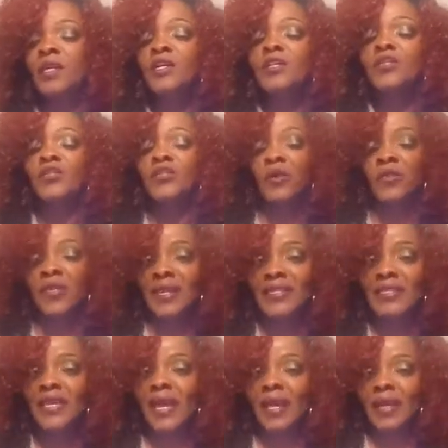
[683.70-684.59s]
So
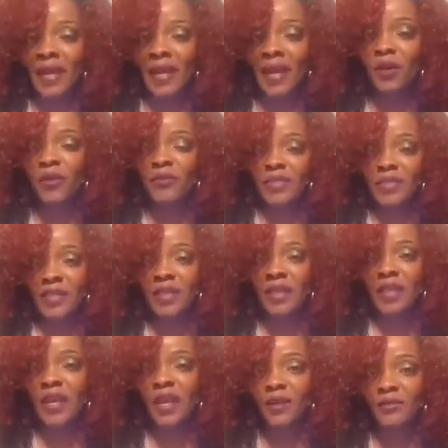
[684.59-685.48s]
that's kind of how the city
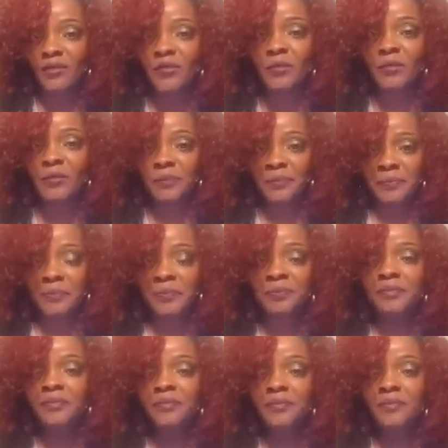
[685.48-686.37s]
council
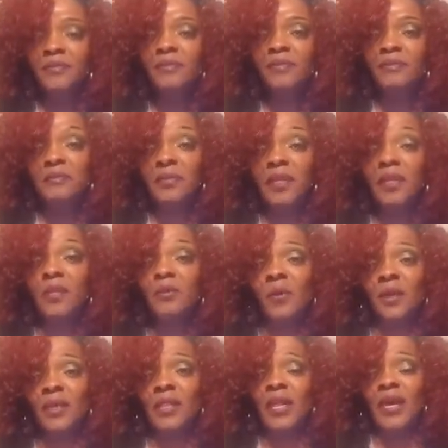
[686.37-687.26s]
meeting
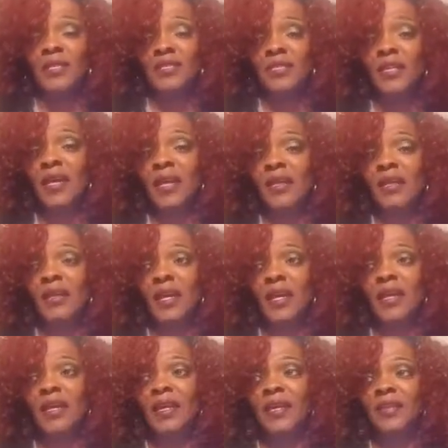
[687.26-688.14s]
went last night.
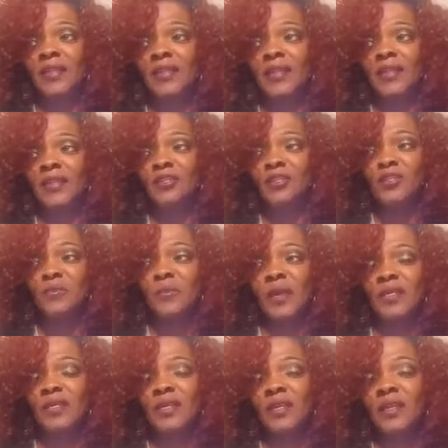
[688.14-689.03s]
And it just
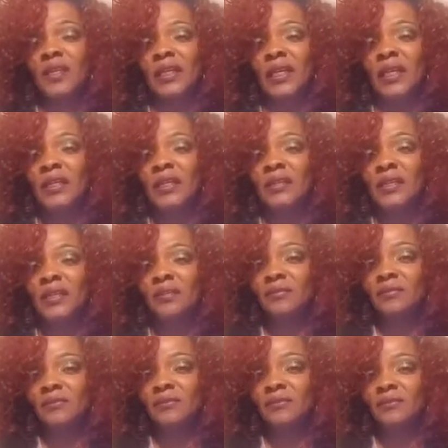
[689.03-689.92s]
basically
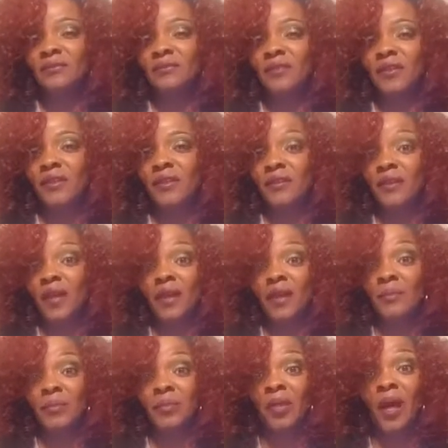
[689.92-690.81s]
ended with a like a
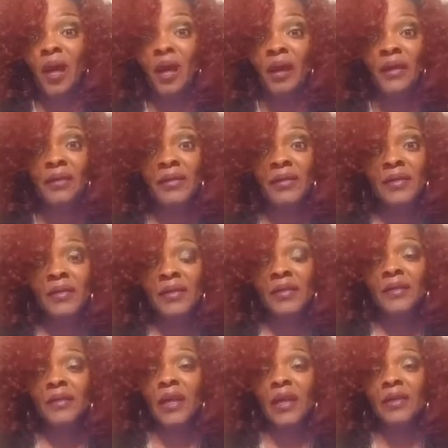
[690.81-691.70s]
blah.
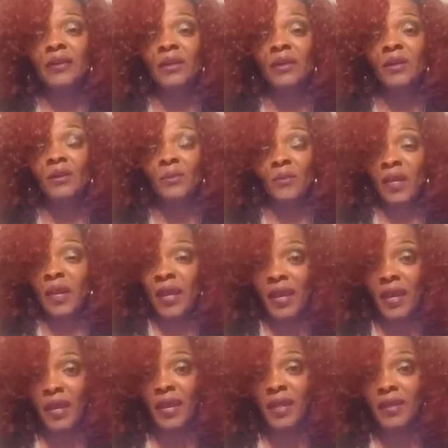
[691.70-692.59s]
Like,
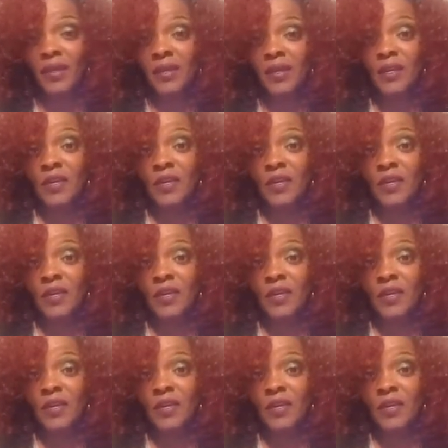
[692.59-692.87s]
okay.